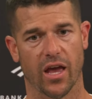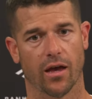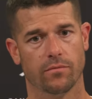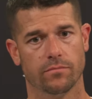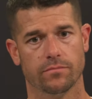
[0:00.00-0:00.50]
yeah.
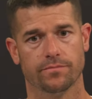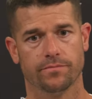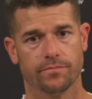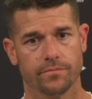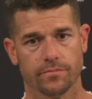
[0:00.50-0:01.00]
Where,
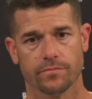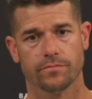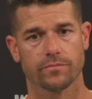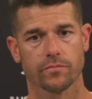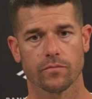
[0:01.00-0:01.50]
where would you say that
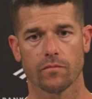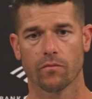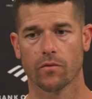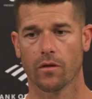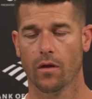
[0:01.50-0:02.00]
group's at
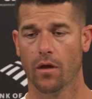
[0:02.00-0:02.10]
right now?